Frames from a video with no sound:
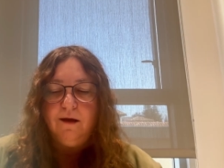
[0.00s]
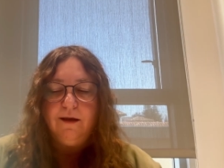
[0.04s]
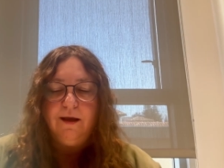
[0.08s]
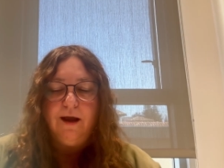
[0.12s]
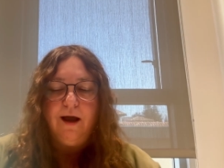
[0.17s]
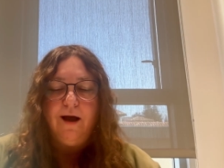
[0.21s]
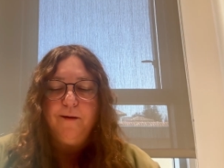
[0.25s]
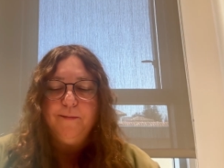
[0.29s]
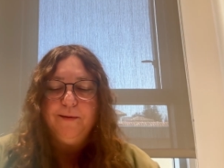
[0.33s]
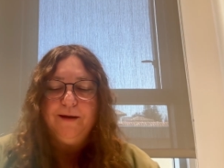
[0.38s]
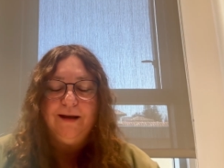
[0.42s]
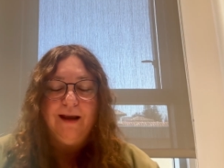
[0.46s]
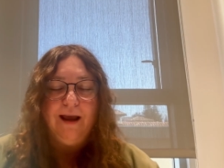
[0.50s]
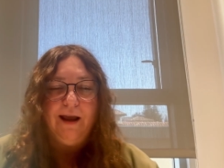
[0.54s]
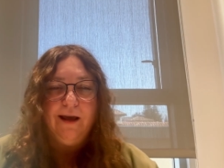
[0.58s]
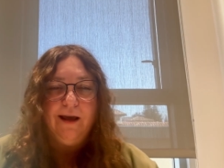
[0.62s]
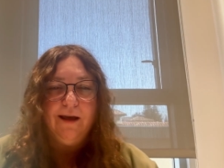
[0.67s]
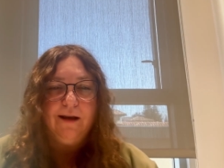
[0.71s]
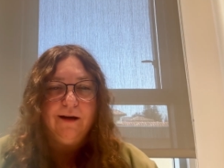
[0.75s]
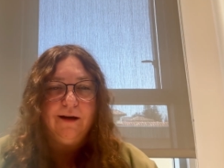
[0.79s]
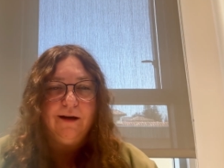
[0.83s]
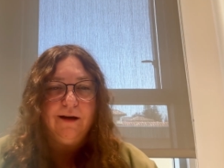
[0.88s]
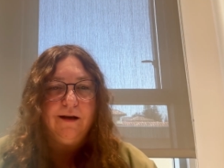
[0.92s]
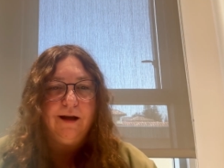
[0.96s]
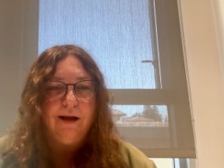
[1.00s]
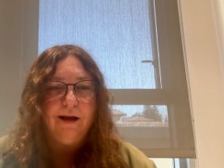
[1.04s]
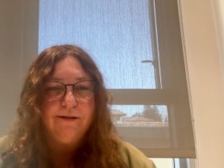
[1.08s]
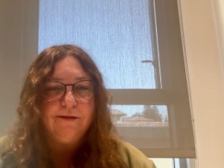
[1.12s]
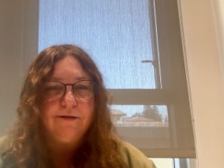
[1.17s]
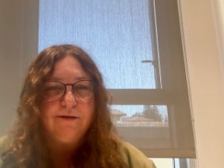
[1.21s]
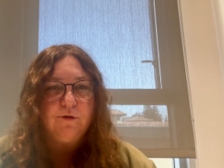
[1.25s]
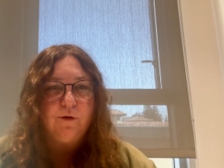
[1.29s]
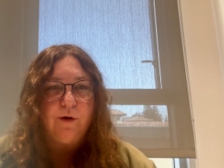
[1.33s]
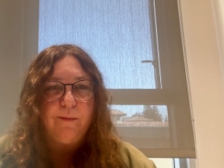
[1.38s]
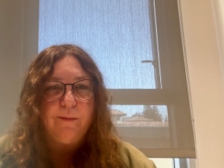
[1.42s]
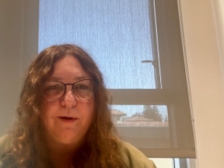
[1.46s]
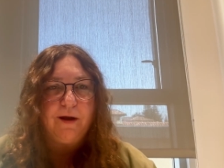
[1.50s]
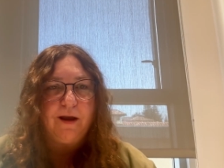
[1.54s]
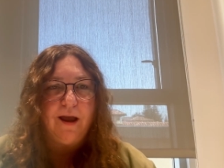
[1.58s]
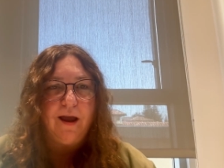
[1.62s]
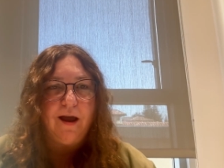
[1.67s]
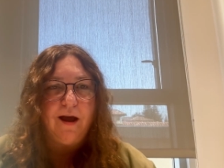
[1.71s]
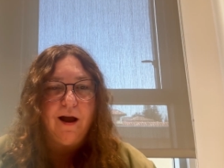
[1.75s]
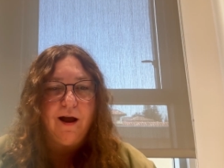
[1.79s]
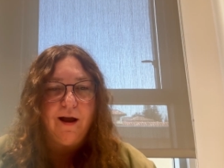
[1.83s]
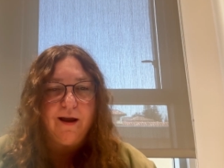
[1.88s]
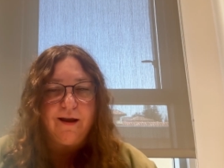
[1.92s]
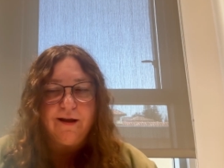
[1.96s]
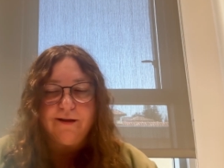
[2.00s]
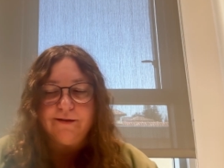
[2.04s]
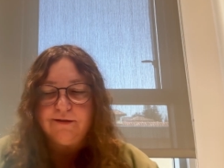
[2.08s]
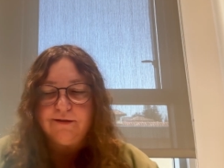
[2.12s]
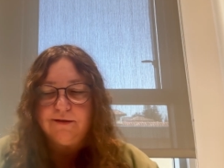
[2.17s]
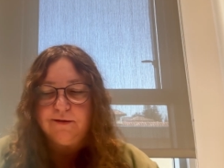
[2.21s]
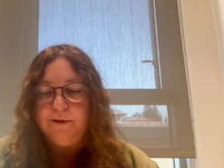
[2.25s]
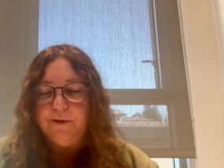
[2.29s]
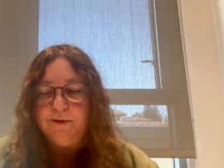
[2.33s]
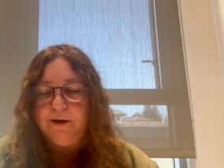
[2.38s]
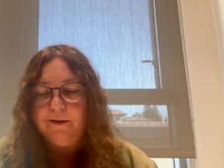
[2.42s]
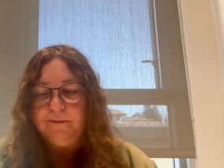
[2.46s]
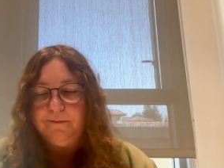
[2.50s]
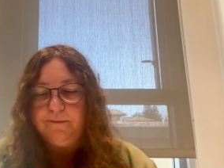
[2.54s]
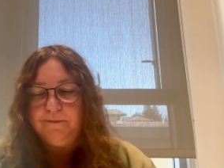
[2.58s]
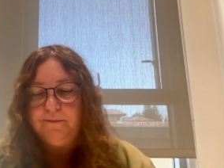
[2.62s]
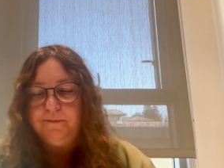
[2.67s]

Yeah, Anna at Ceramic AI gets to me.